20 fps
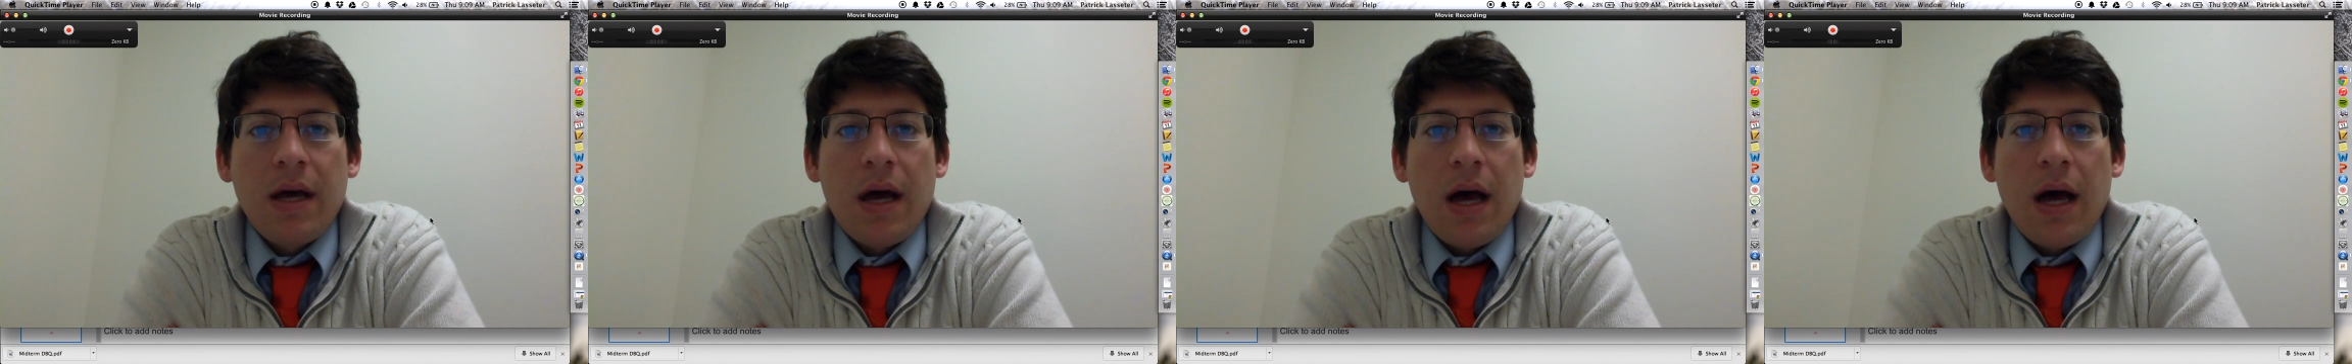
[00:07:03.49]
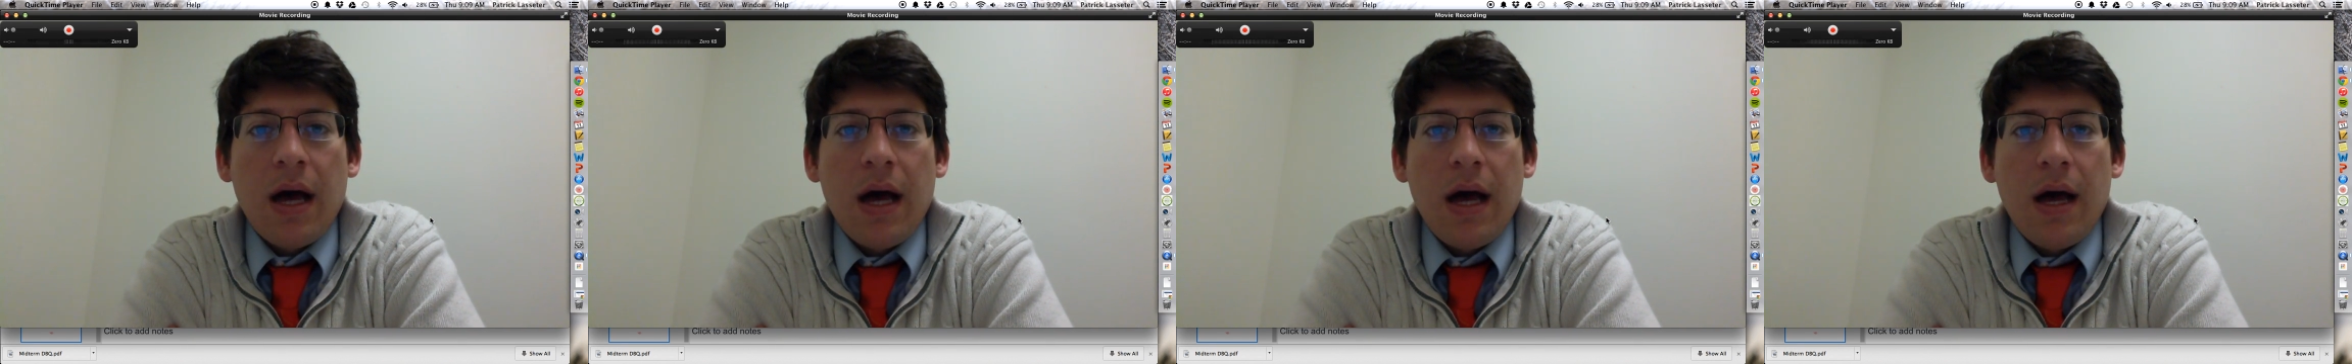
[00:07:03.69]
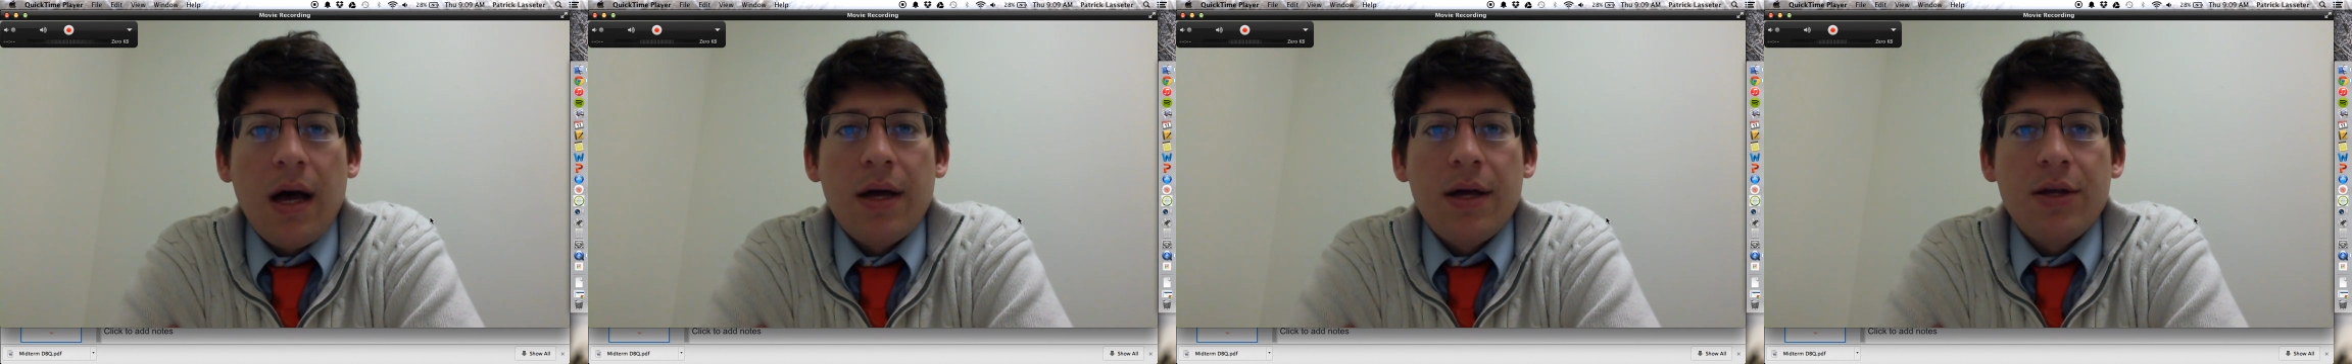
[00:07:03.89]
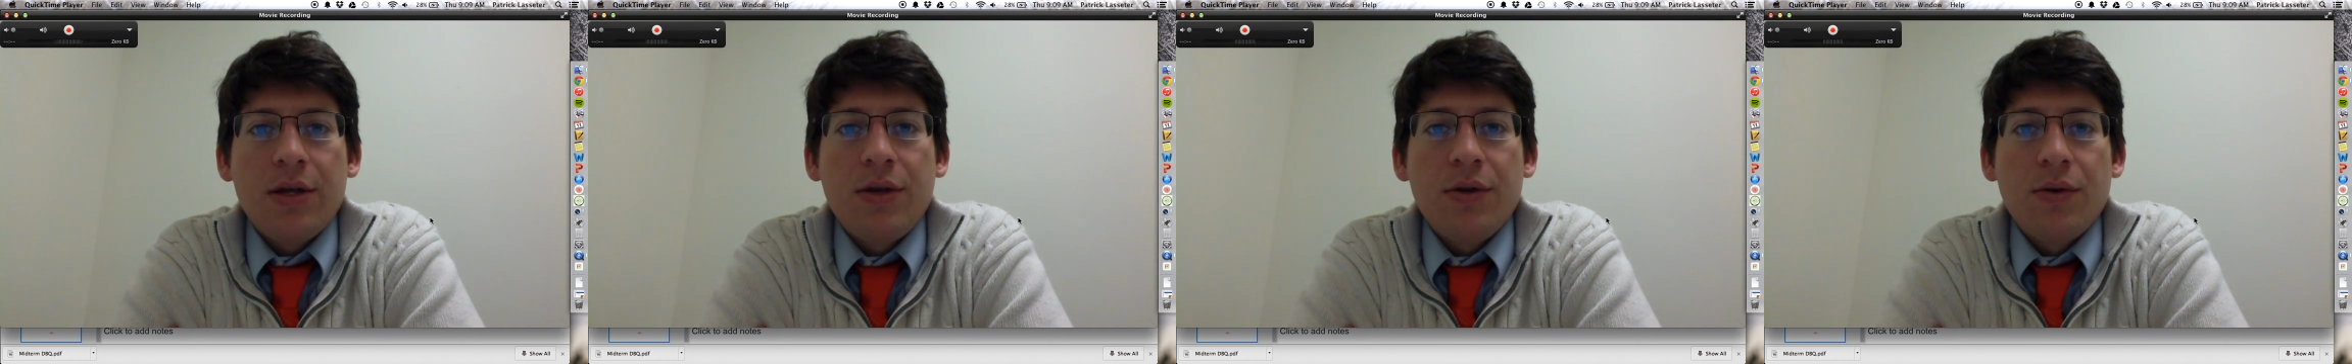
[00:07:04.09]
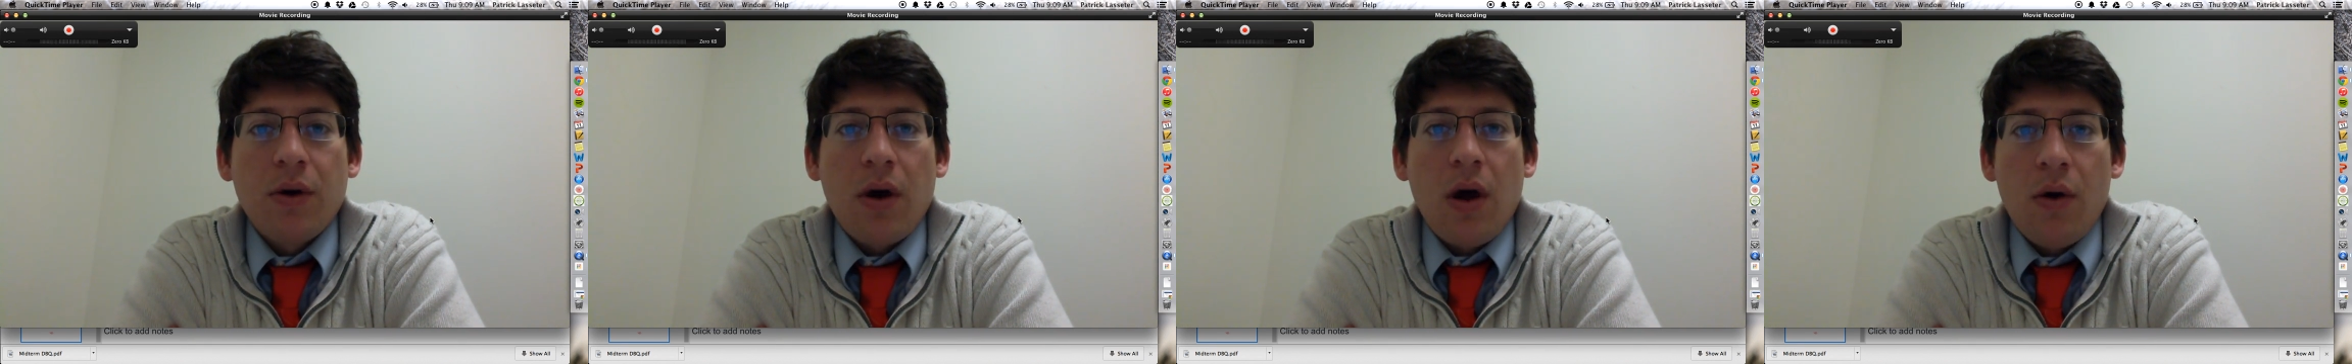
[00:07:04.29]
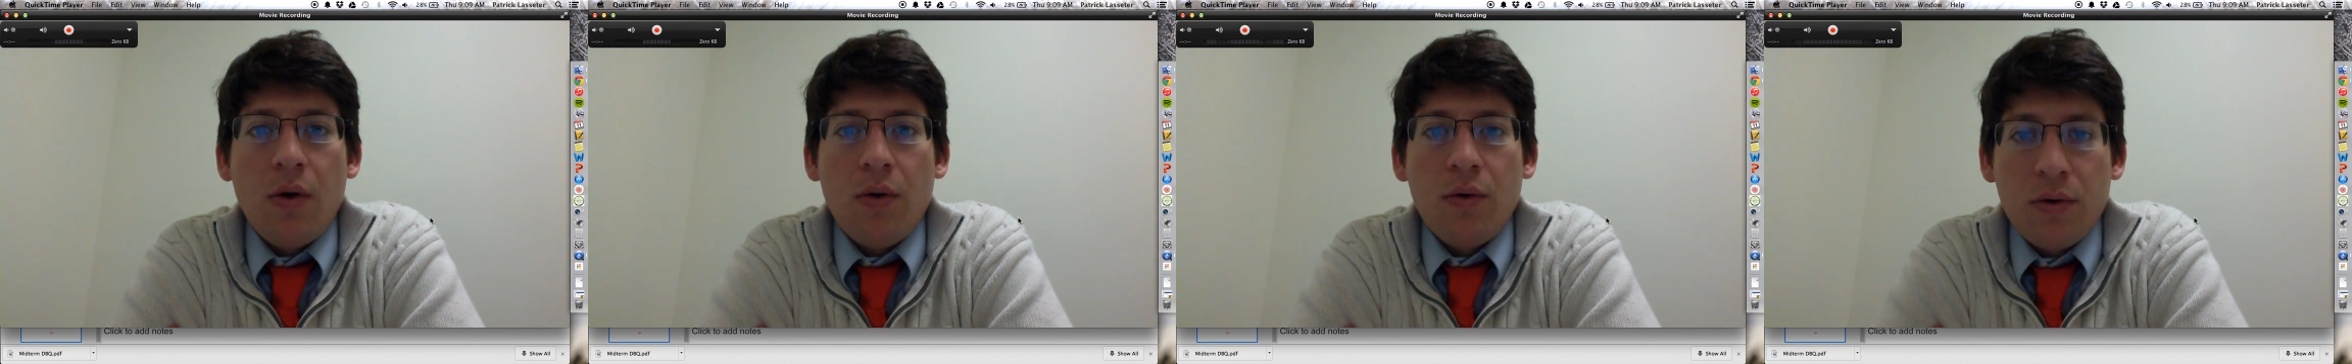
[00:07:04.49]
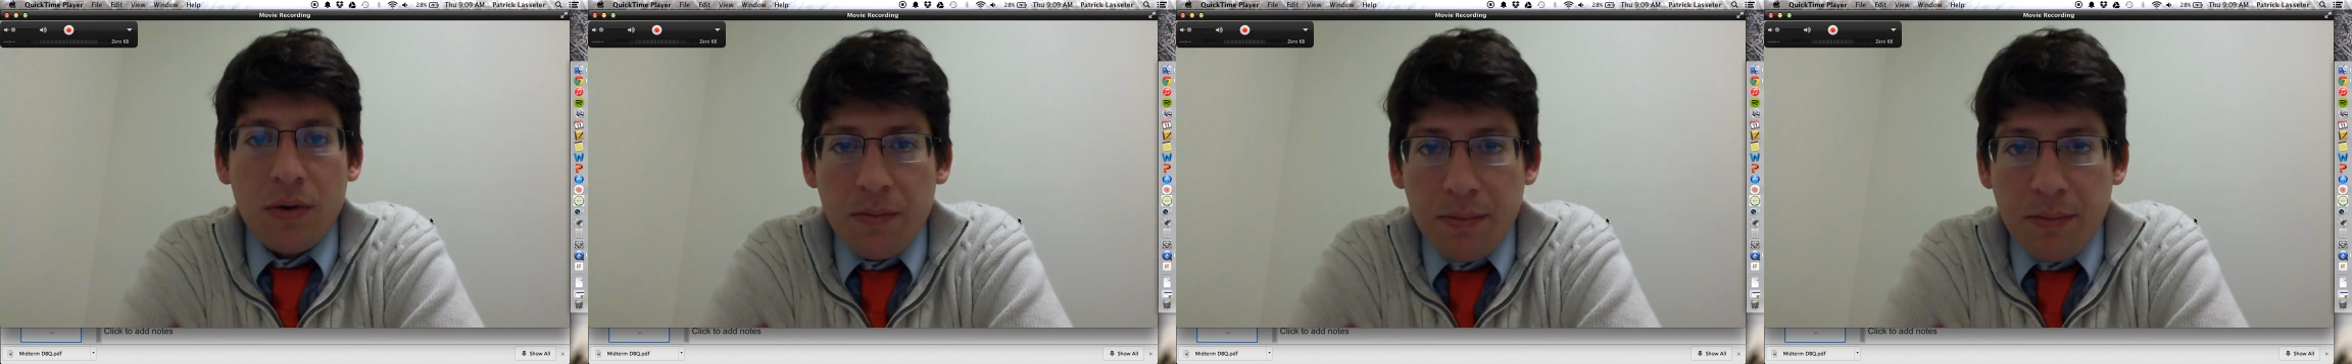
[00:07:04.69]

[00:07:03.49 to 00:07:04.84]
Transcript: uh, your own